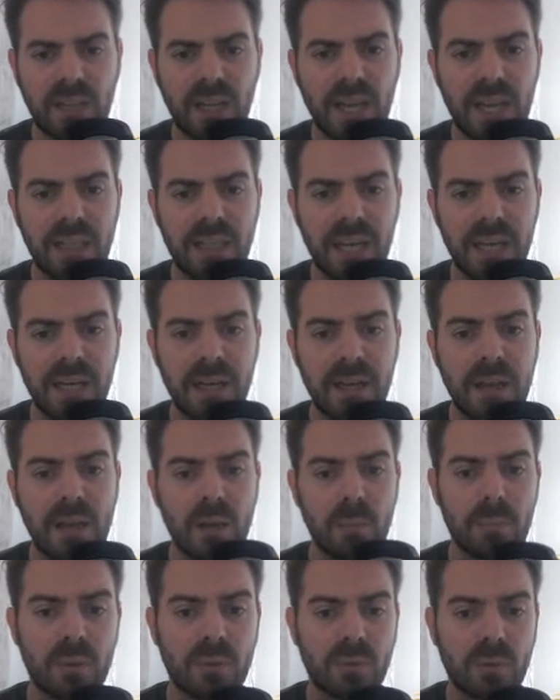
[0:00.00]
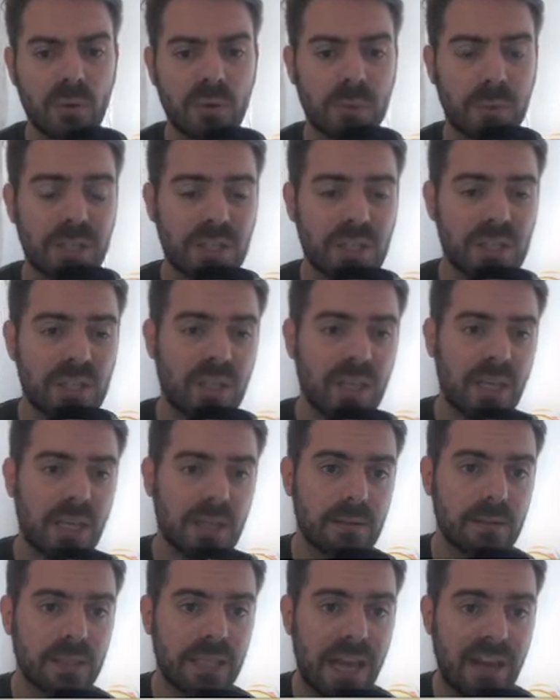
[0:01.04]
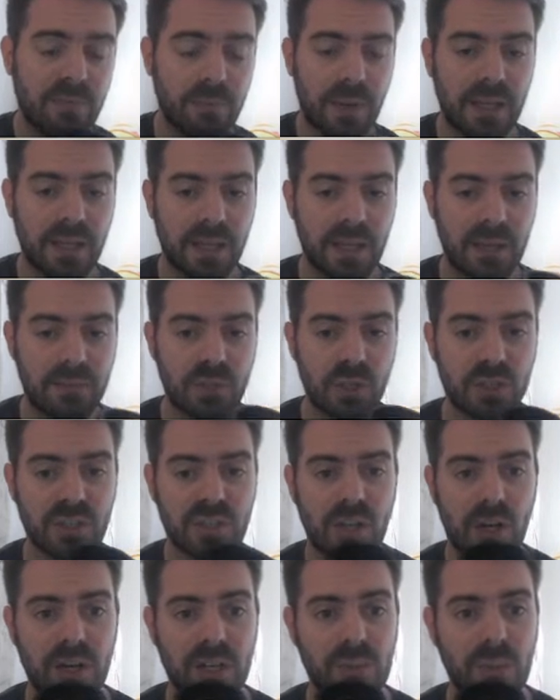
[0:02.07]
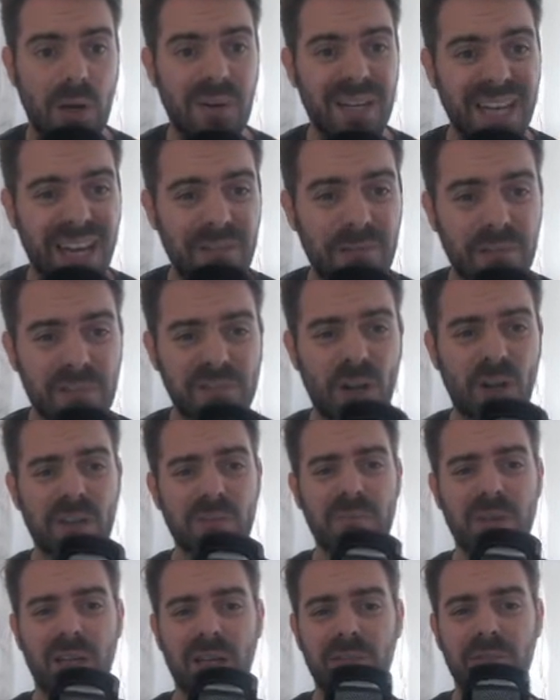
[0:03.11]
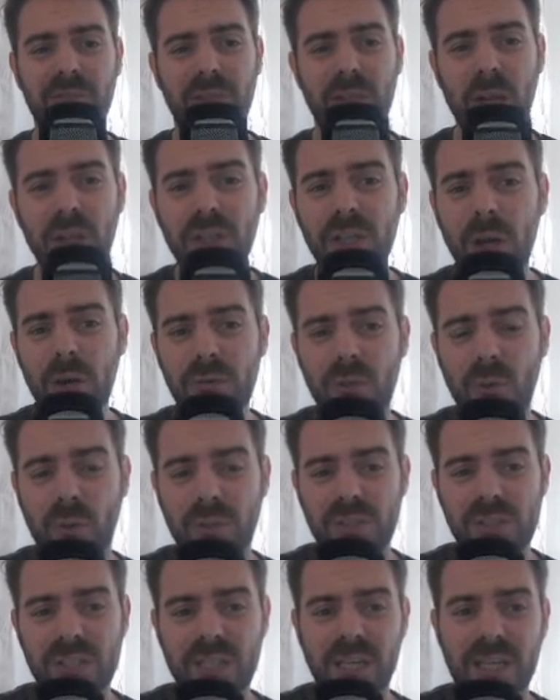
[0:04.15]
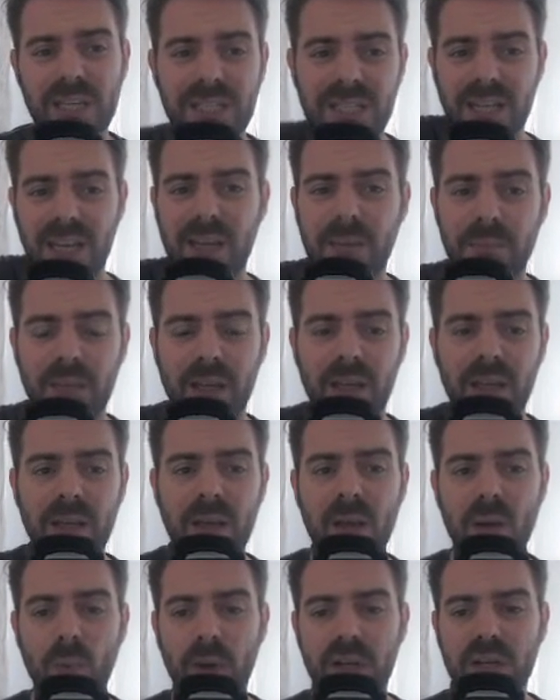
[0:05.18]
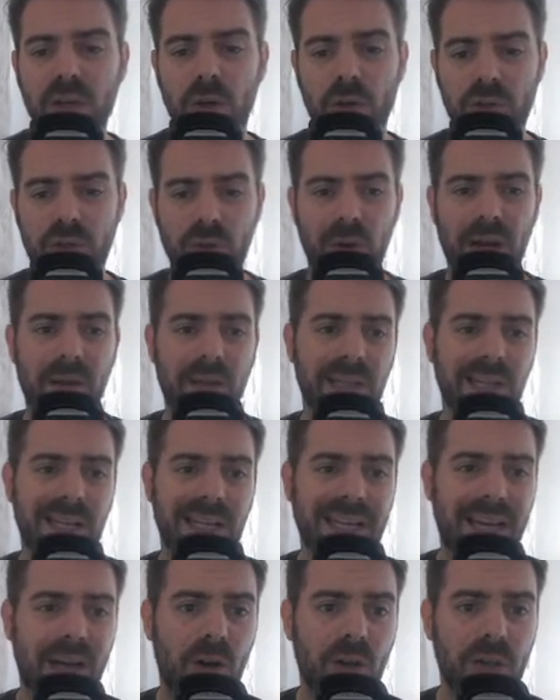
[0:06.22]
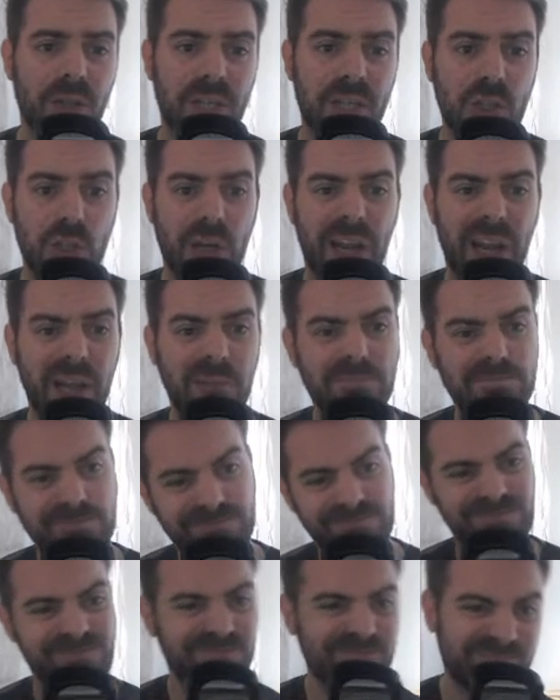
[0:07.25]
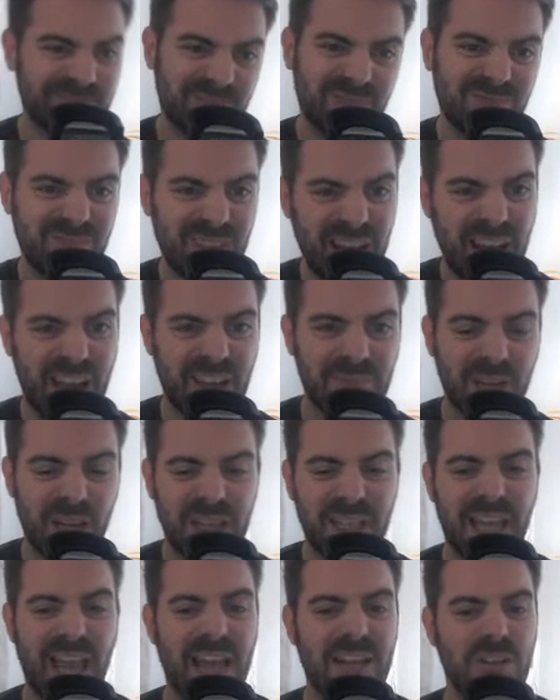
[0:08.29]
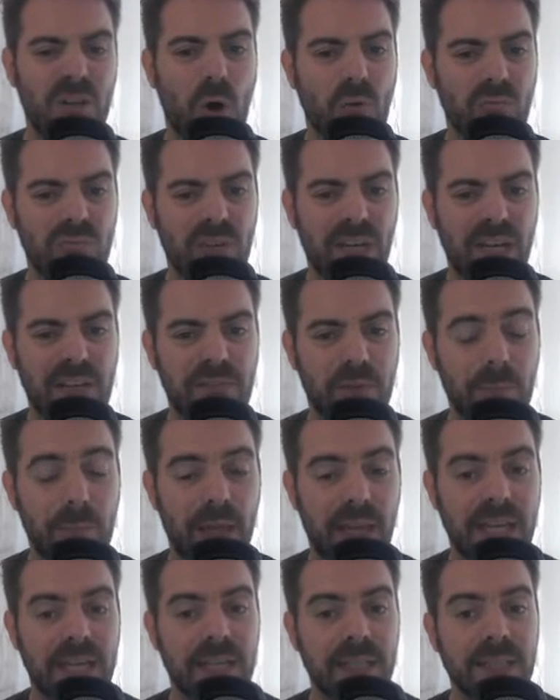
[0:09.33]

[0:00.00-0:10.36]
And then Perodovich is the left back that they've just signed as well. Again, for 5 million for an unknown quantity in a team that we're not sure how they're going to get on this year. Yeah, again, not really for me.